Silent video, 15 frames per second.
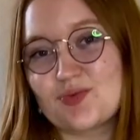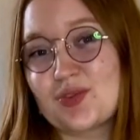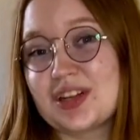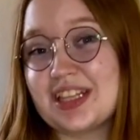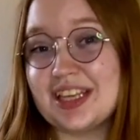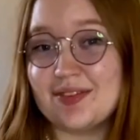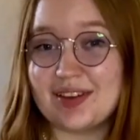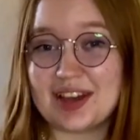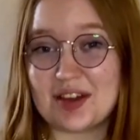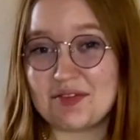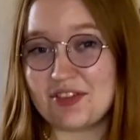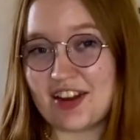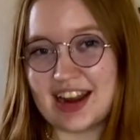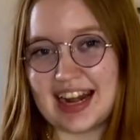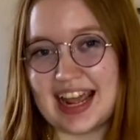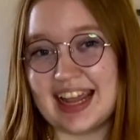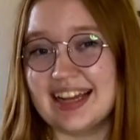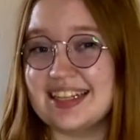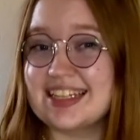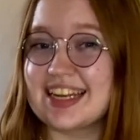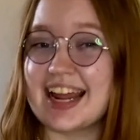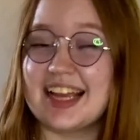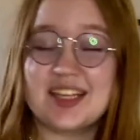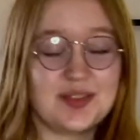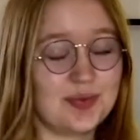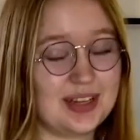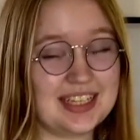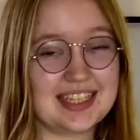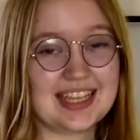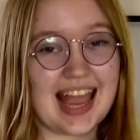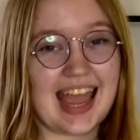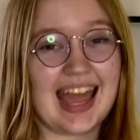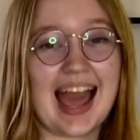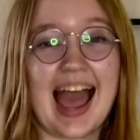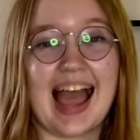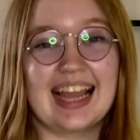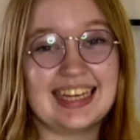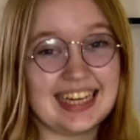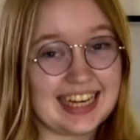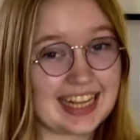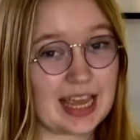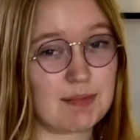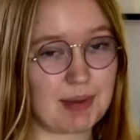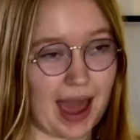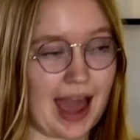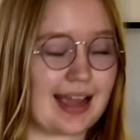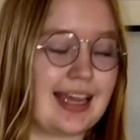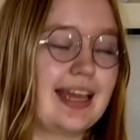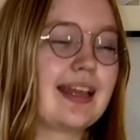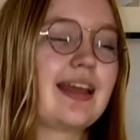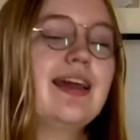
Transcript: We're leaving on Friday. Today is Wednesday. I need to get packing.